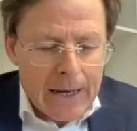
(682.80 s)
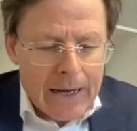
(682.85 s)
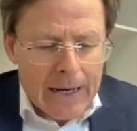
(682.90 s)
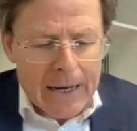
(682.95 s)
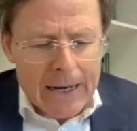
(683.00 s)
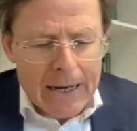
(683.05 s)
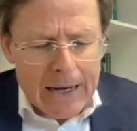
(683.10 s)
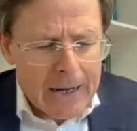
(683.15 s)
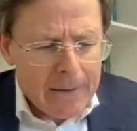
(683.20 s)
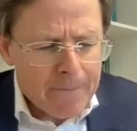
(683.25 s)

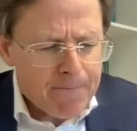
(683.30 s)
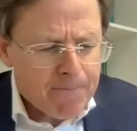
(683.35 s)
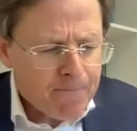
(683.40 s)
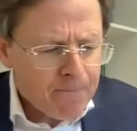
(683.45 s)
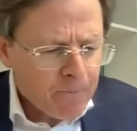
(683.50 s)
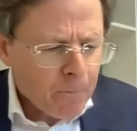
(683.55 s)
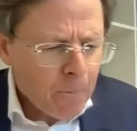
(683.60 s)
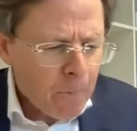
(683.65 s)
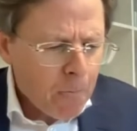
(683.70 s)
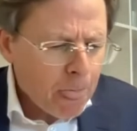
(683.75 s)

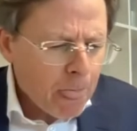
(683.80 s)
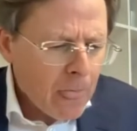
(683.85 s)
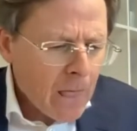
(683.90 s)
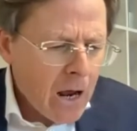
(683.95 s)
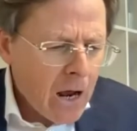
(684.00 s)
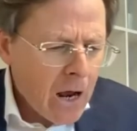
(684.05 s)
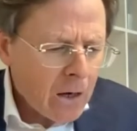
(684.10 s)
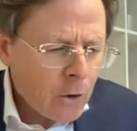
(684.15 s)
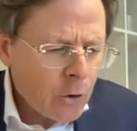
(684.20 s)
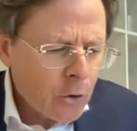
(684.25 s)

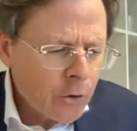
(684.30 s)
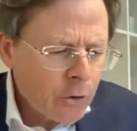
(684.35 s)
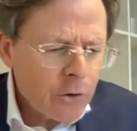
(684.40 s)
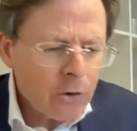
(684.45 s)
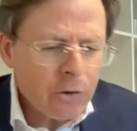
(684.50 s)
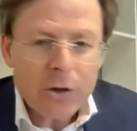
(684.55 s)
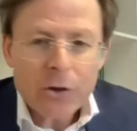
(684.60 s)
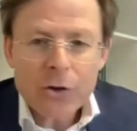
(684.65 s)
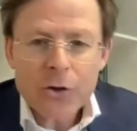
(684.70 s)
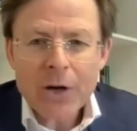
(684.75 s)
Could you
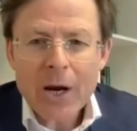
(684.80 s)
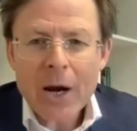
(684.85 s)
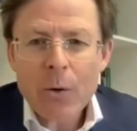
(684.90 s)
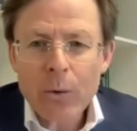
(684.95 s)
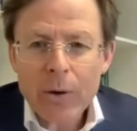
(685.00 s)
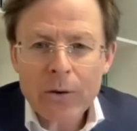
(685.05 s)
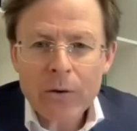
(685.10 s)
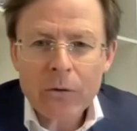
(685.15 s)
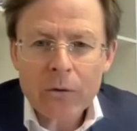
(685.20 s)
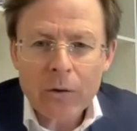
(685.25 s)
just share
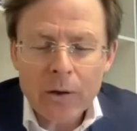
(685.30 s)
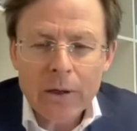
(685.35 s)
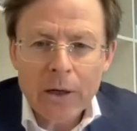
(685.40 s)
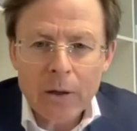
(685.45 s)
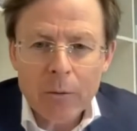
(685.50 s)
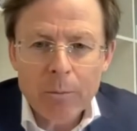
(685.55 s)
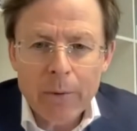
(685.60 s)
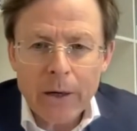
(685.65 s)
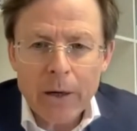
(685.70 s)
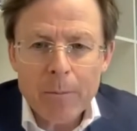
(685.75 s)
with us a
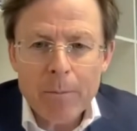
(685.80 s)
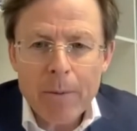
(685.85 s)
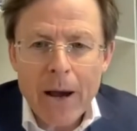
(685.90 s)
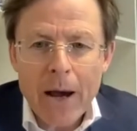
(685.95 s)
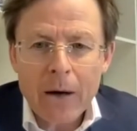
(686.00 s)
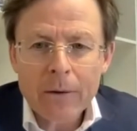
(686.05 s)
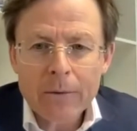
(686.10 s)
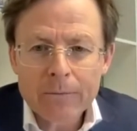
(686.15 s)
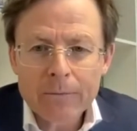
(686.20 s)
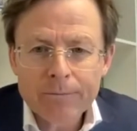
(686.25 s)
little bit
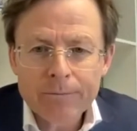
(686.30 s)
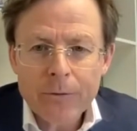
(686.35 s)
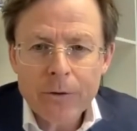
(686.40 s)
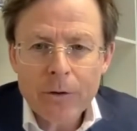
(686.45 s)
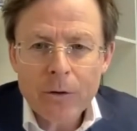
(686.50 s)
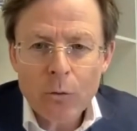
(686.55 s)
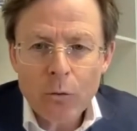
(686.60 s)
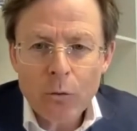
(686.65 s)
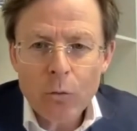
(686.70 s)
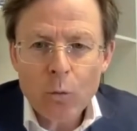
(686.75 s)
about
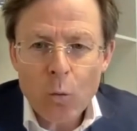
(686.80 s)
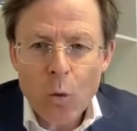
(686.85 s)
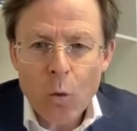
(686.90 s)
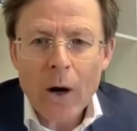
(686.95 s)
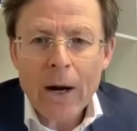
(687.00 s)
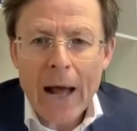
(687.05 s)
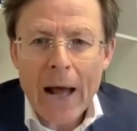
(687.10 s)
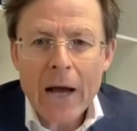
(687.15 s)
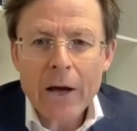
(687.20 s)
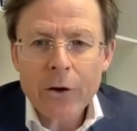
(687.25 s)

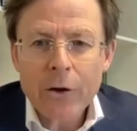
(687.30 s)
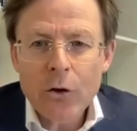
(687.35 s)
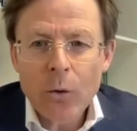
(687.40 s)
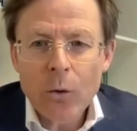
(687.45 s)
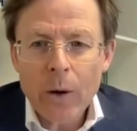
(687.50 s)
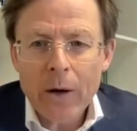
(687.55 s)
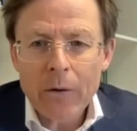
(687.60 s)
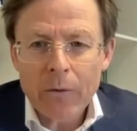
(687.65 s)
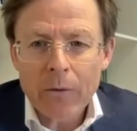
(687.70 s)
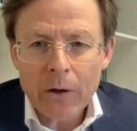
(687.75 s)
what are
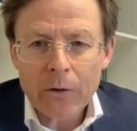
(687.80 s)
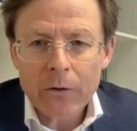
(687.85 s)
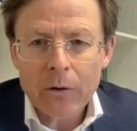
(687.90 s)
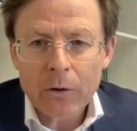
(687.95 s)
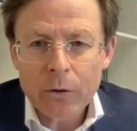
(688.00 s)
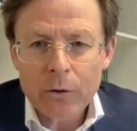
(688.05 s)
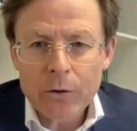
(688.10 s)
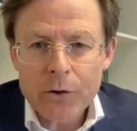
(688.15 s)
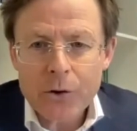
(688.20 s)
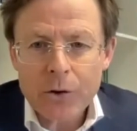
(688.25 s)
UN
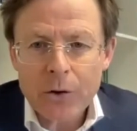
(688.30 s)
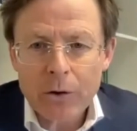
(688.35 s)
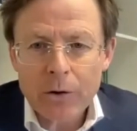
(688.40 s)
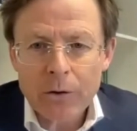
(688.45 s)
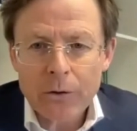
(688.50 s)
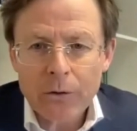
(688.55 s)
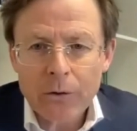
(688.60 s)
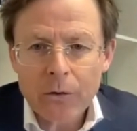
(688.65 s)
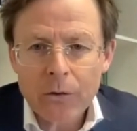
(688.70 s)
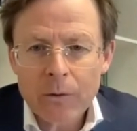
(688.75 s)

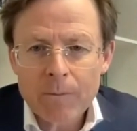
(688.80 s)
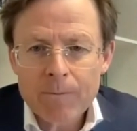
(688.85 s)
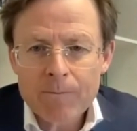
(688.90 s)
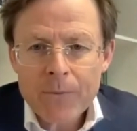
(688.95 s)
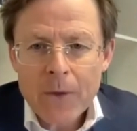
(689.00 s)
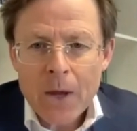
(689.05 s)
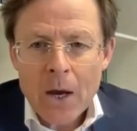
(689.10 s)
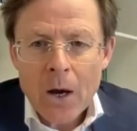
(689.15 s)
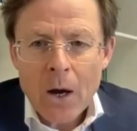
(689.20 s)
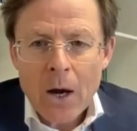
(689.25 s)
resolutions?
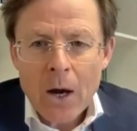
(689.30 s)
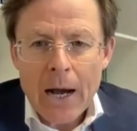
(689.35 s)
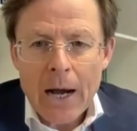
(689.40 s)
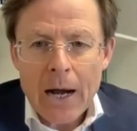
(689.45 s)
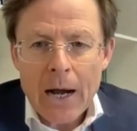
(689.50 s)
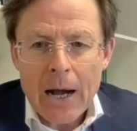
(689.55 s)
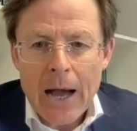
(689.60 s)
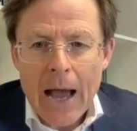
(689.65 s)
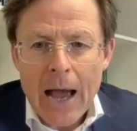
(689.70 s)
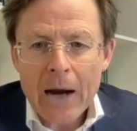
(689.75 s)

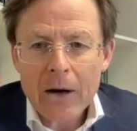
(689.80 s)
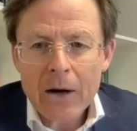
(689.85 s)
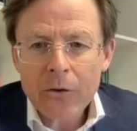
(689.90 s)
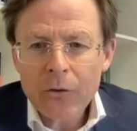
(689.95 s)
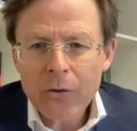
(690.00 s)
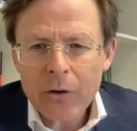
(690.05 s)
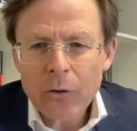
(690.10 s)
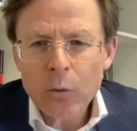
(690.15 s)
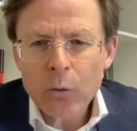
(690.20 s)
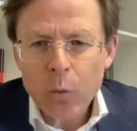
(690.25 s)
How does
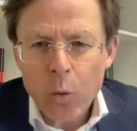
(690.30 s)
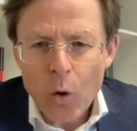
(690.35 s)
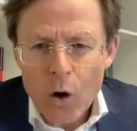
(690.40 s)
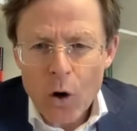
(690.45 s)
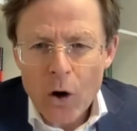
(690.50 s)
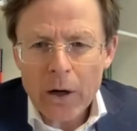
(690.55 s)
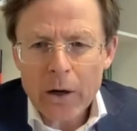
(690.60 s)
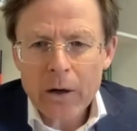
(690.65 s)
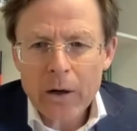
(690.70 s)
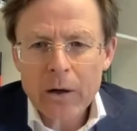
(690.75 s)
this
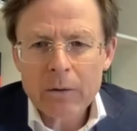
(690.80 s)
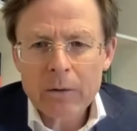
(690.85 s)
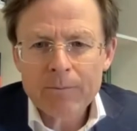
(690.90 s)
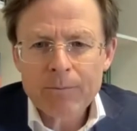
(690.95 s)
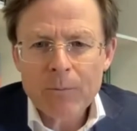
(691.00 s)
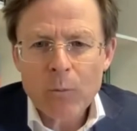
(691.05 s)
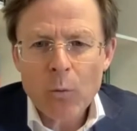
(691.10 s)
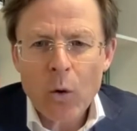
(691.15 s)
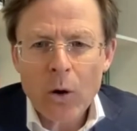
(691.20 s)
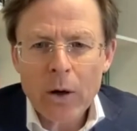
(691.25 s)
work?
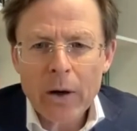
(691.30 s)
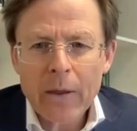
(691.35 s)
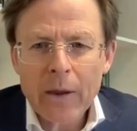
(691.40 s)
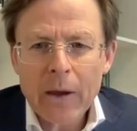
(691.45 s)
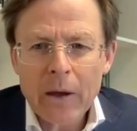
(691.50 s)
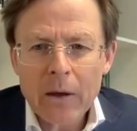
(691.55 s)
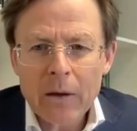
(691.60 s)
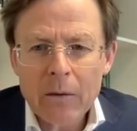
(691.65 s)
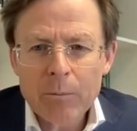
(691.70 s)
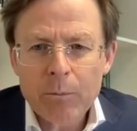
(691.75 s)
What are
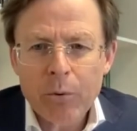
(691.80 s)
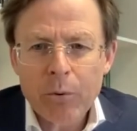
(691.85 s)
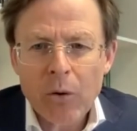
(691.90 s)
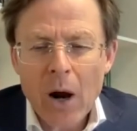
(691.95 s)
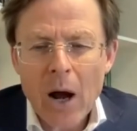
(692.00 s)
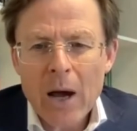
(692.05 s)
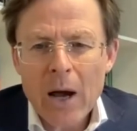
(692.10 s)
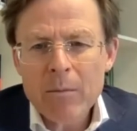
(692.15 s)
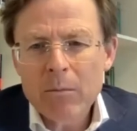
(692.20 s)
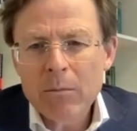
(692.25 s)
the
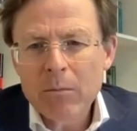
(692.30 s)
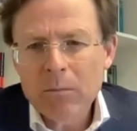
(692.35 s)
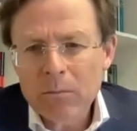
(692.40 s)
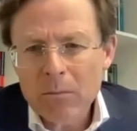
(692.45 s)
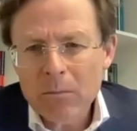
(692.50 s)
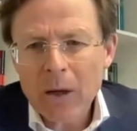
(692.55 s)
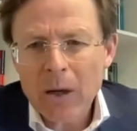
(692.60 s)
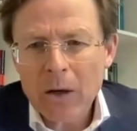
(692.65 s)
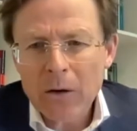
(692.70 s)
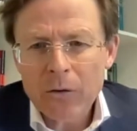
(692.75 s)
prime
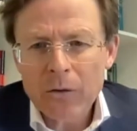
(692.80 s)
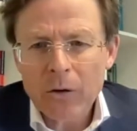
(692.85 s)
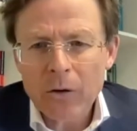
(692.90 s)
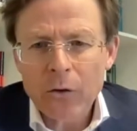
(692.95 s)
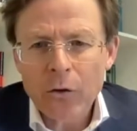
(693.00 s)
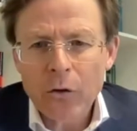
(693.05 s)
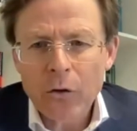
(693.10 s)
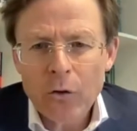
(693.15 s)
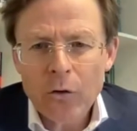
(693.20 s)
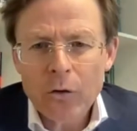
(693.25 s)

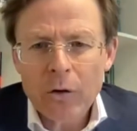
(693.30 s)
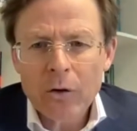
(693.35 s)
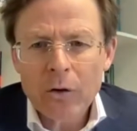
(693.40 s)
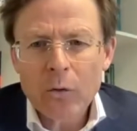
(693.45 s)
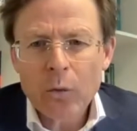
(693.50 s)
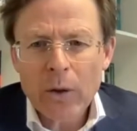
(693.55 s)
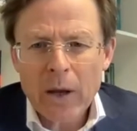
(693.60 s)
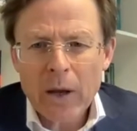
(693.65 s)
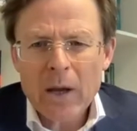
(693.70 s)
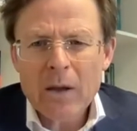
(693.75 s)
institutions
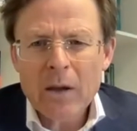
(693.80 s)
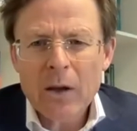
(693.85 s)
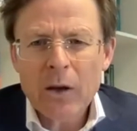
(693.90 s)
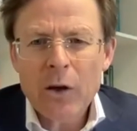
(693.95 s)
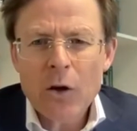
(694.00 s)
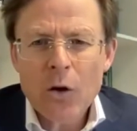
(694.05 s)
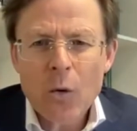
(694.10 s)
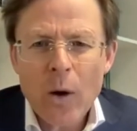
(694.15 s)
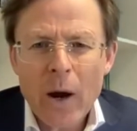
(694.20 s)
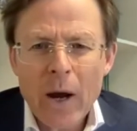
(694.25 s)
within the
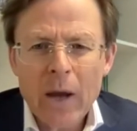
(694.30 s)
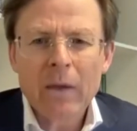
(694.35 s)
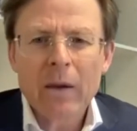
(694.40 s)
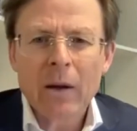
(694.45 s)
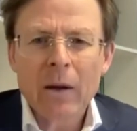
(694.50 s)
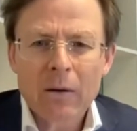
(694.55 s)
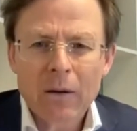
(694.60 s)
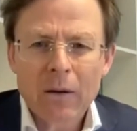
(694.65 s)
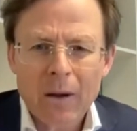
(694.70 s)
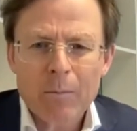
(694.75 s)
UN
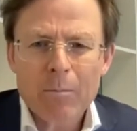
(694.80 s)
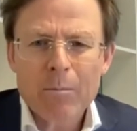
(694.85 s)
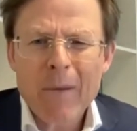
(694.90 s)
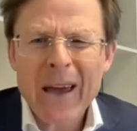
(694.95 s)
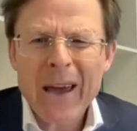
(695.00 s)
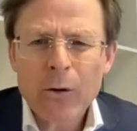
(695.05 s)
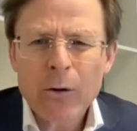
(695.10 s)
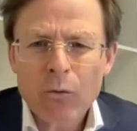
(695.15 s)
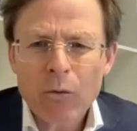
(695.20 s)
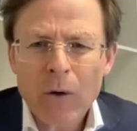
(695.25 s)
that
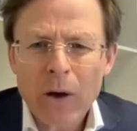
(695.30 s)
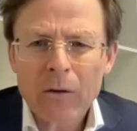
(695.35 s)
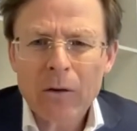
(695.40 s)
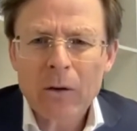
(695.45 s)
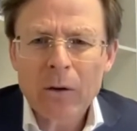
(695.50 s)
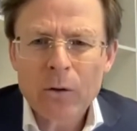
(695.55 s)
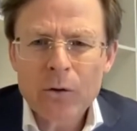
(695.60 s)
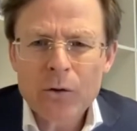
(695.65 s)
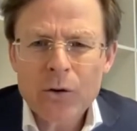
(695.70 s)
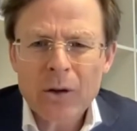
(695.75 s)
make
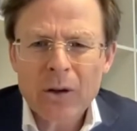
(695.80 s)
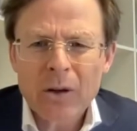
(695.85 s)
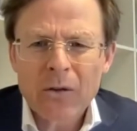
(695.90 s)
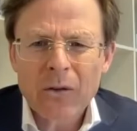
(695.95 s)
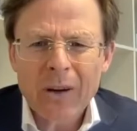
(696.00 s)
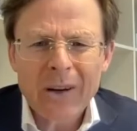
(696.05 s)
resolutions?